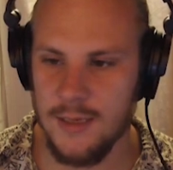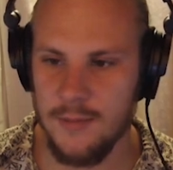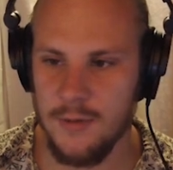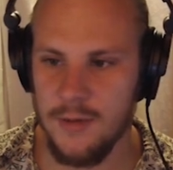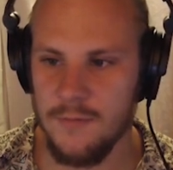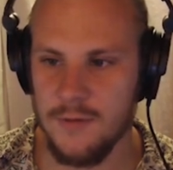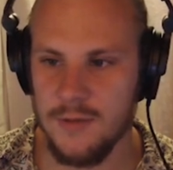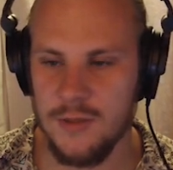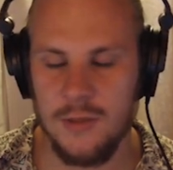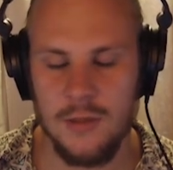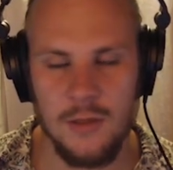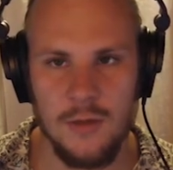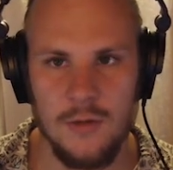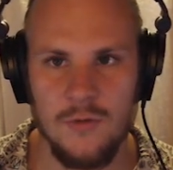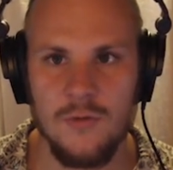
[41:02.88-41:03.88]
I believe it's
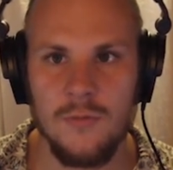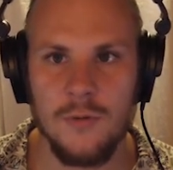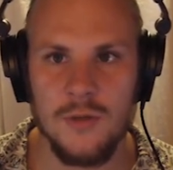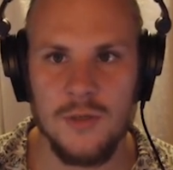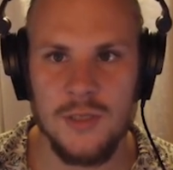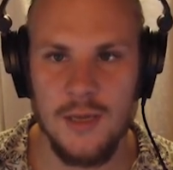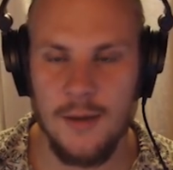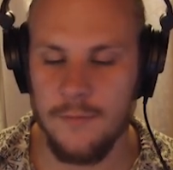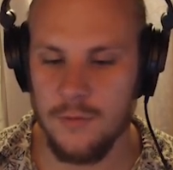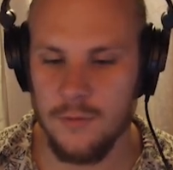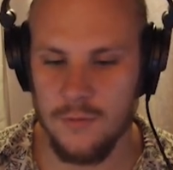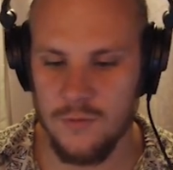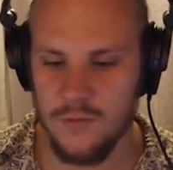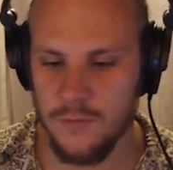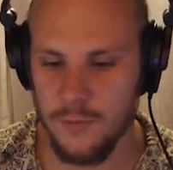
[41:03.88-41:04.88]

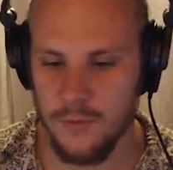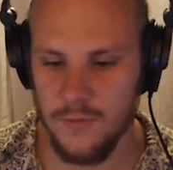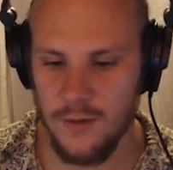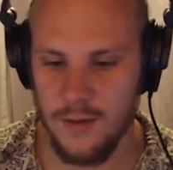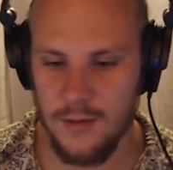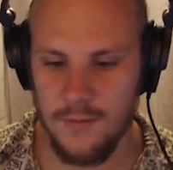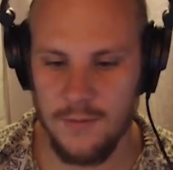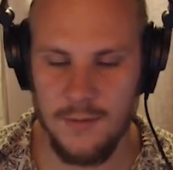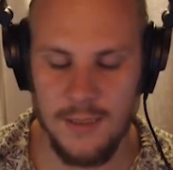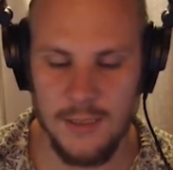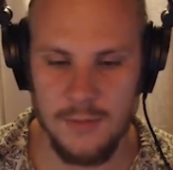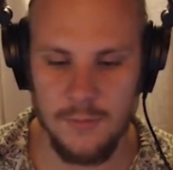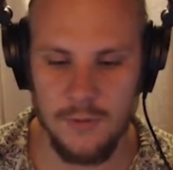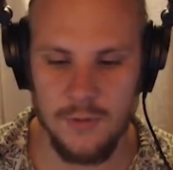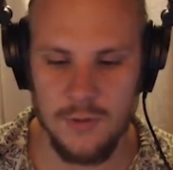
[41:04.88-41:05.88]
2.7 or 2.8
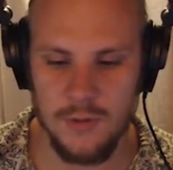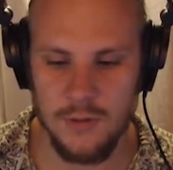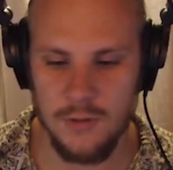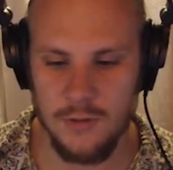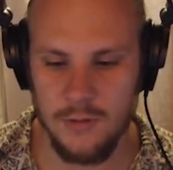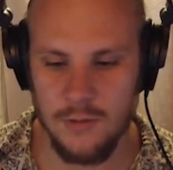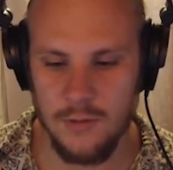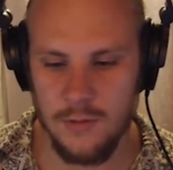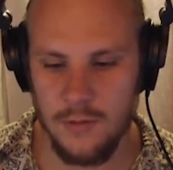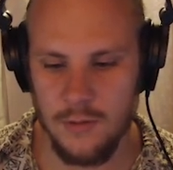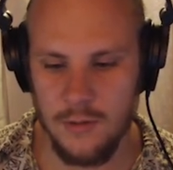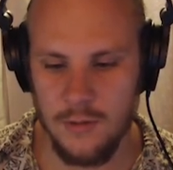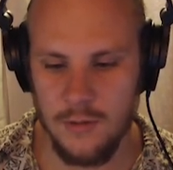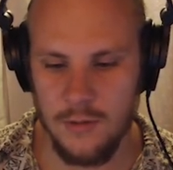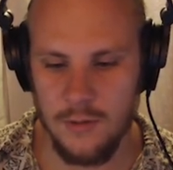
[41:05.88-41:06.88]
decibels.
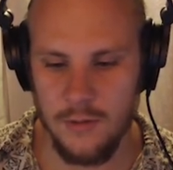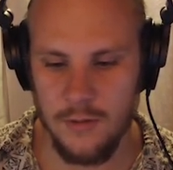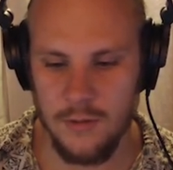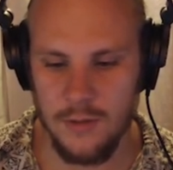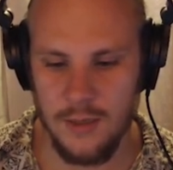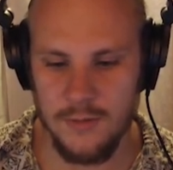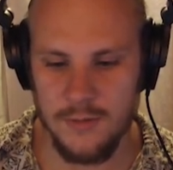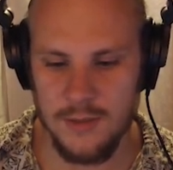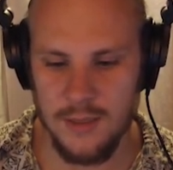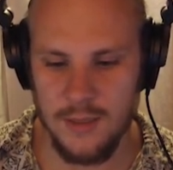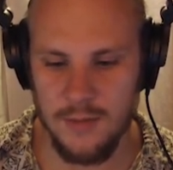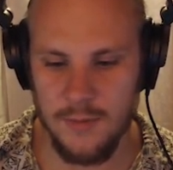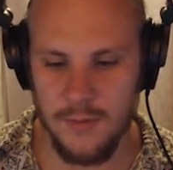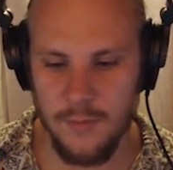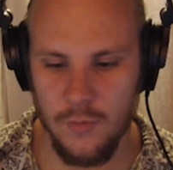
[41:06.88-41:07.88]
Or now it's a
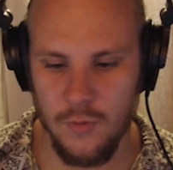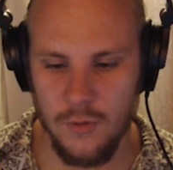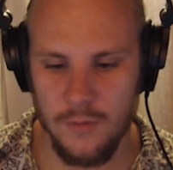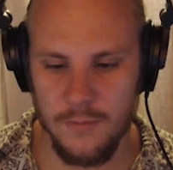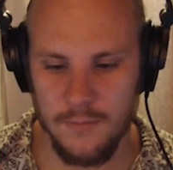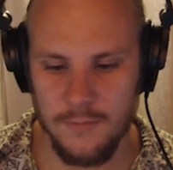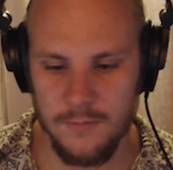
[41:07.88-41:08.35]
little bit more